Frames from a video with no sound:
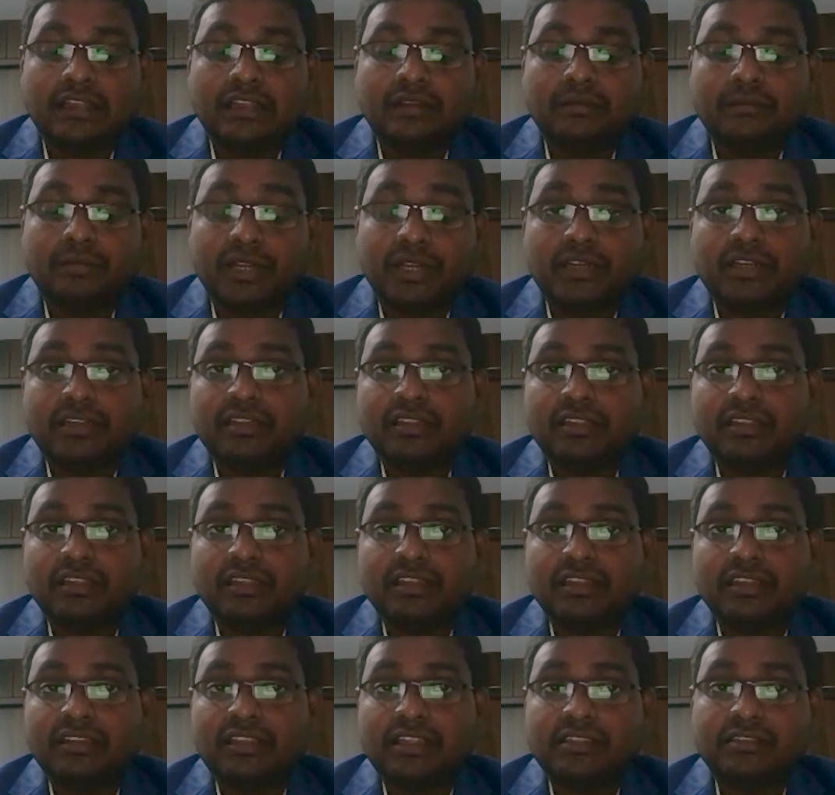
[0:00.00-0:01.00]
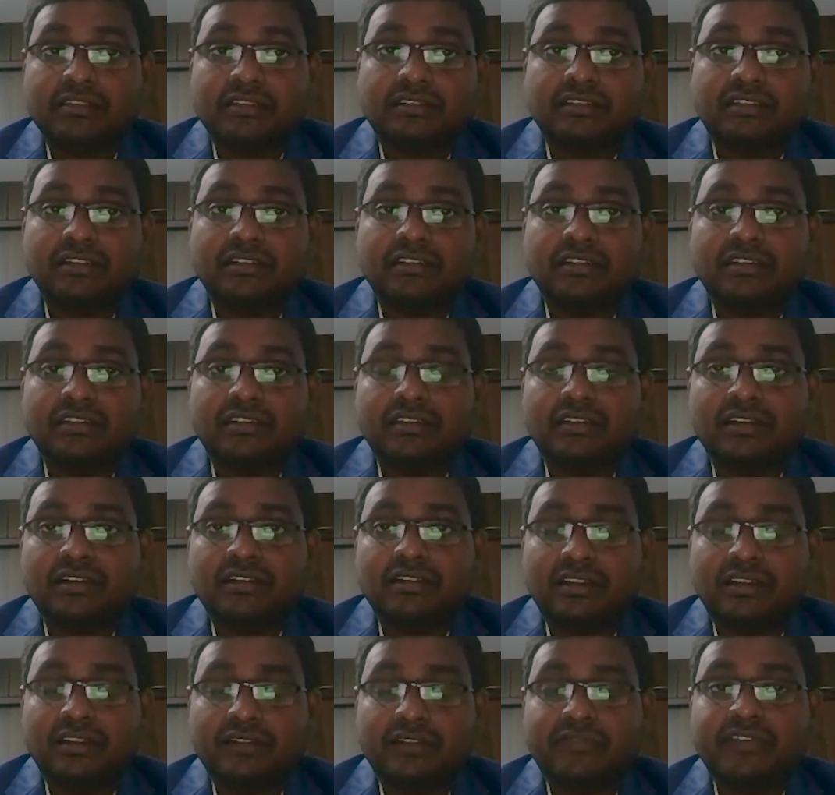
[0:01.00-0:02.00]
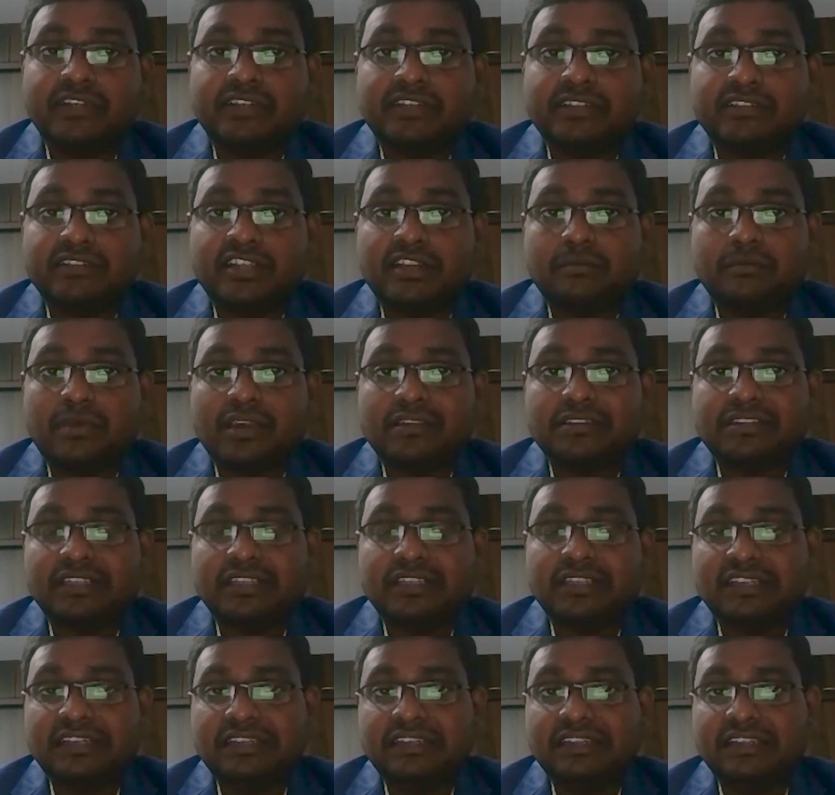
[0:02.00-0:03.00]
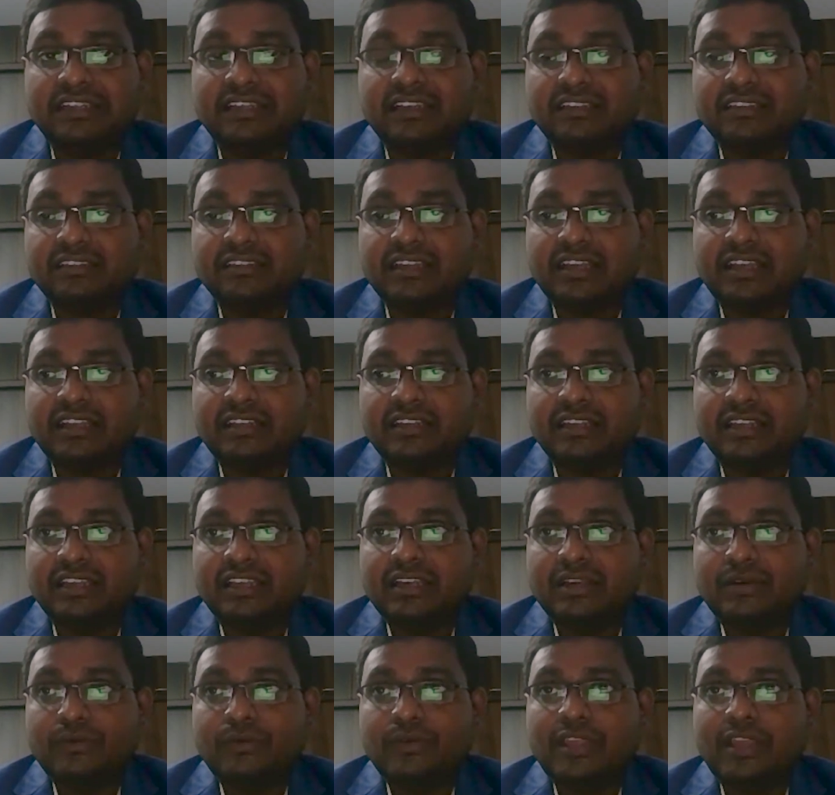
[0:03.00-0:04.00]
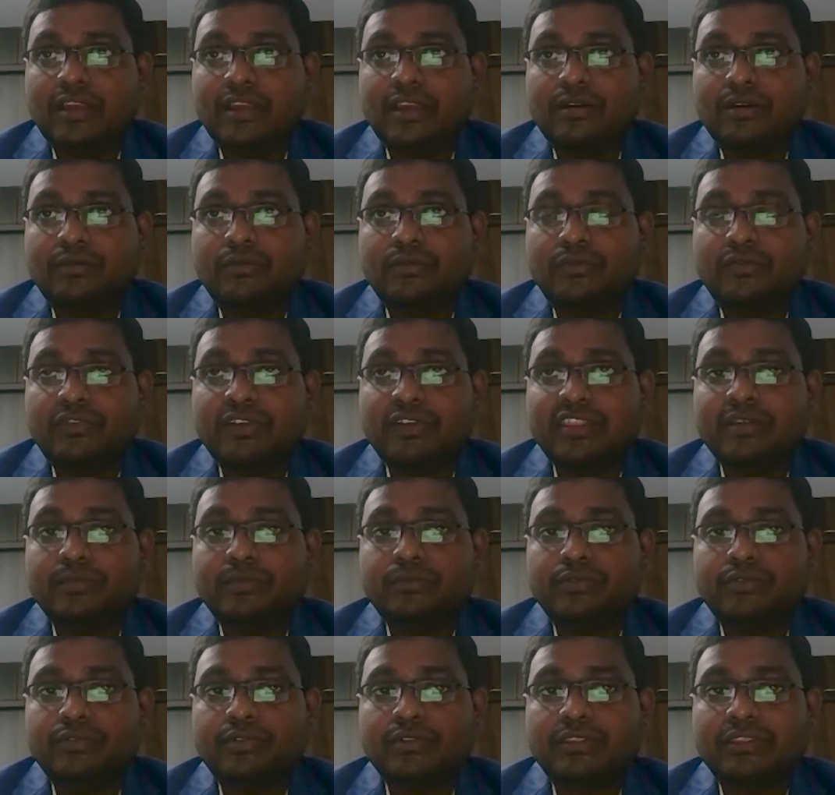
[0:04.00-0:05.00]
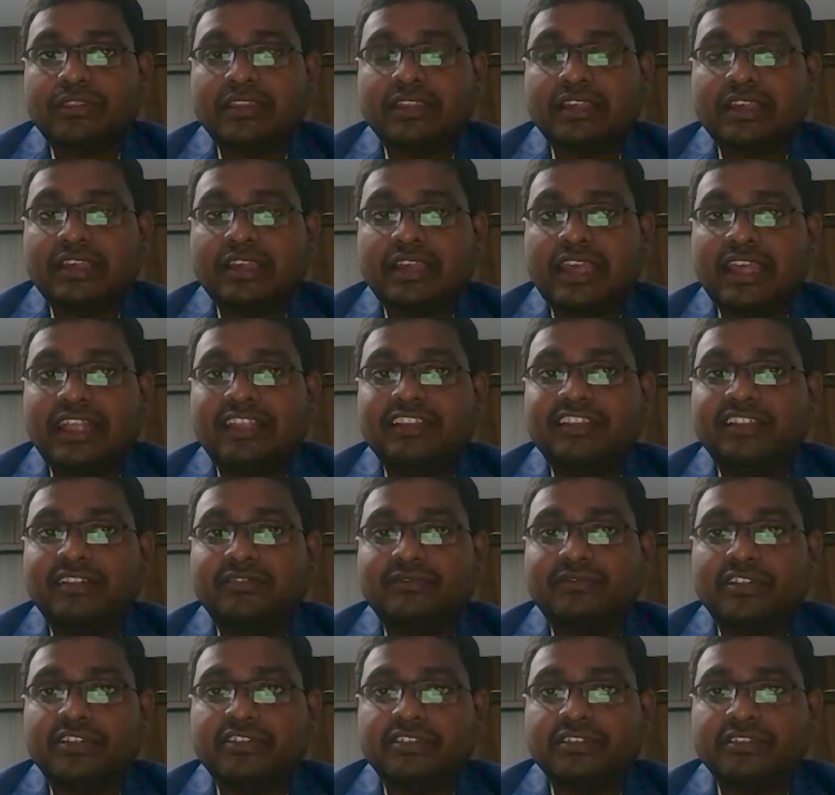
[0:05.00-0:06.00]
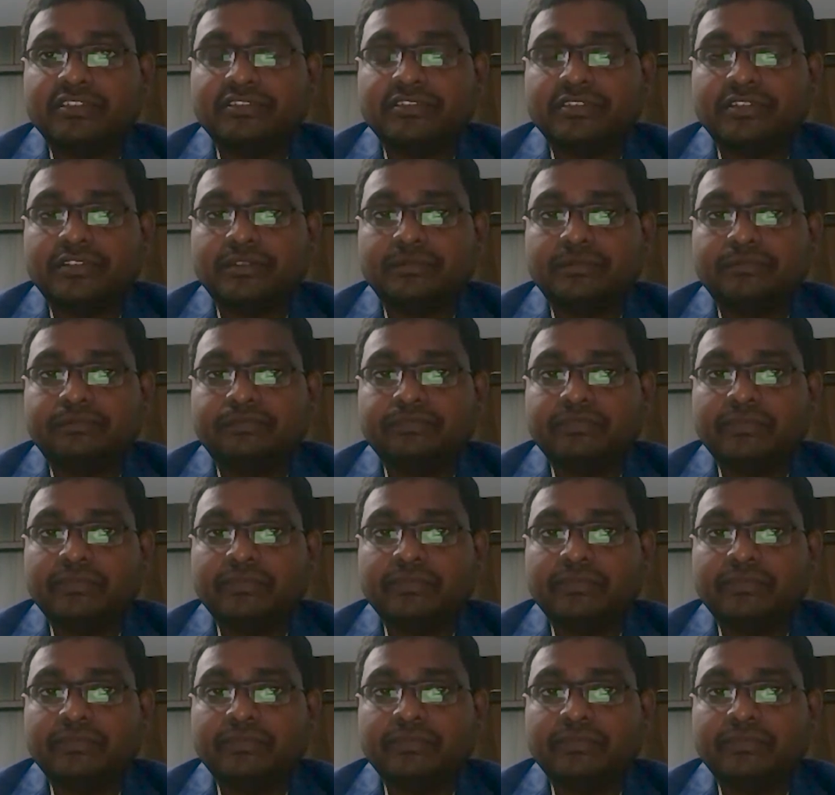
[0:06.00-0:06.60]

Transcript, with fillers: But there are certain uh, definitely setbacks in India is that we have very poor health infrastructure.